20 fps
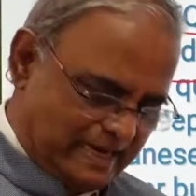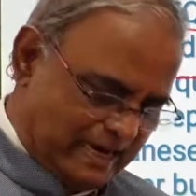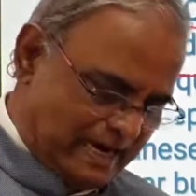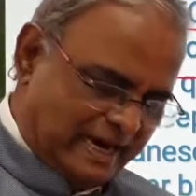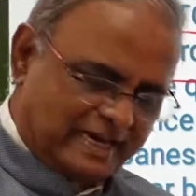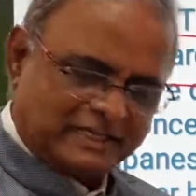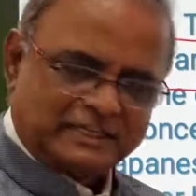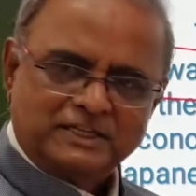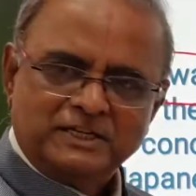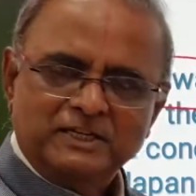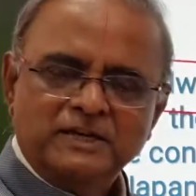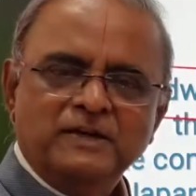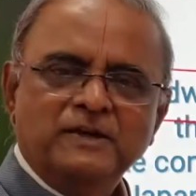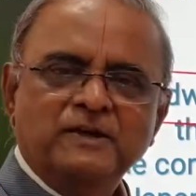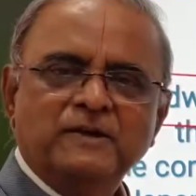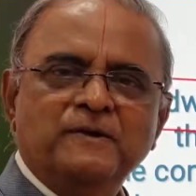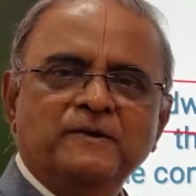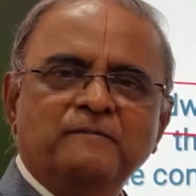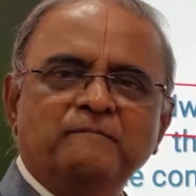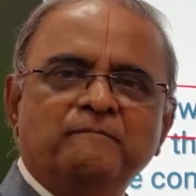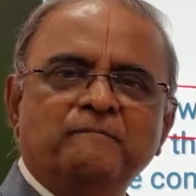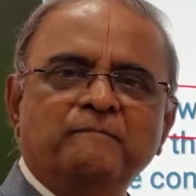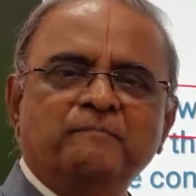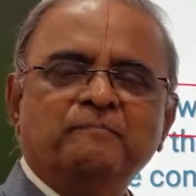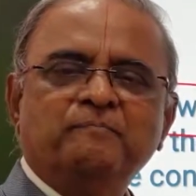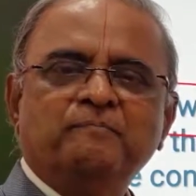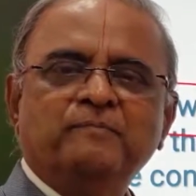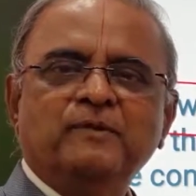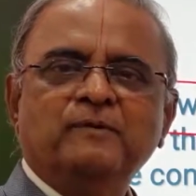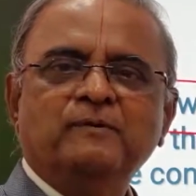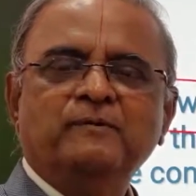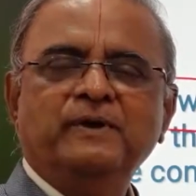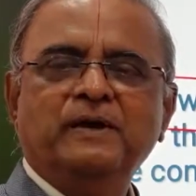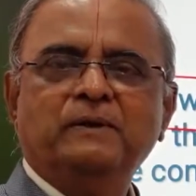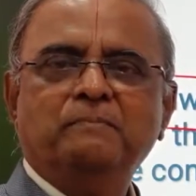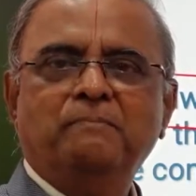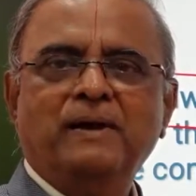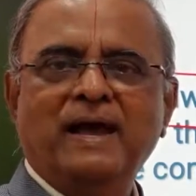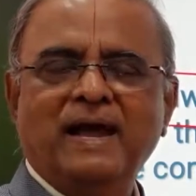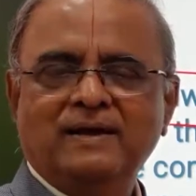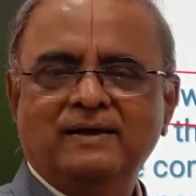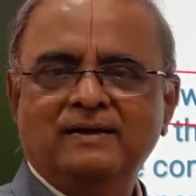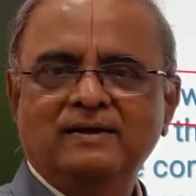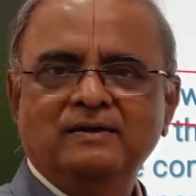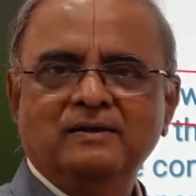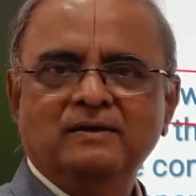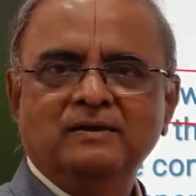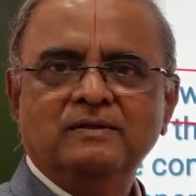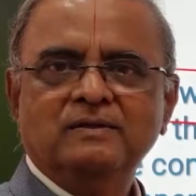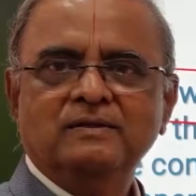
yes, we are back.